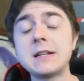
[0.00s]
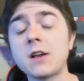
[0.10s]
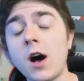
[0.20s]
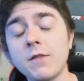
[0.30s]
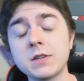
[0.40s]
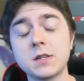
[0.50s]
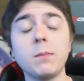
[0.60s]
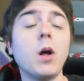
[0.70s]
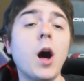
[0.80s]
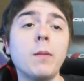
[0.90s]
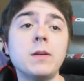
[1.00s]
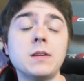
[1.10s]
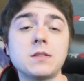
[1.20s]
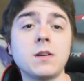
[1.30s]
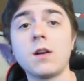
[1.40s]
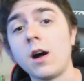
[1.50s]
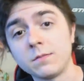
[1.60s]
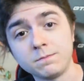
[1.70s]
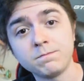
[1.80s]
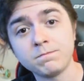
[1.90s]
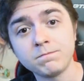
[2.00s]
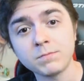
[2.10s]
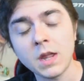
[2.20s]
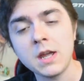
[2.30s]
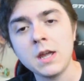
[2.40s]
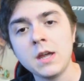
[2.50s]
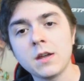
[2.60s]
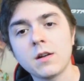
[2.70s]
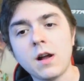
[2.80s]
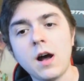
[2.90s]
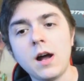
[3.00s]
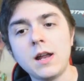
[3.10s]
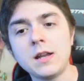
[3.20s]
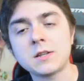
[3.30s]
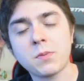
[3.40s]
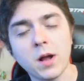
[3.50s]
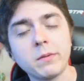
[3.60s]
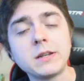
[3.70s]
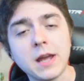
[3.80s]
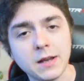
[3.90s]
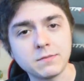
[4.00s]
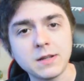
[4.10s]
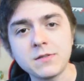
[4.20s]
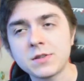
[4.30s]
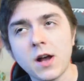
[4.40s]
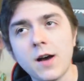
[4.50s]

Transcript: it's obvious the blob is Giran. Giran is probably dead. It was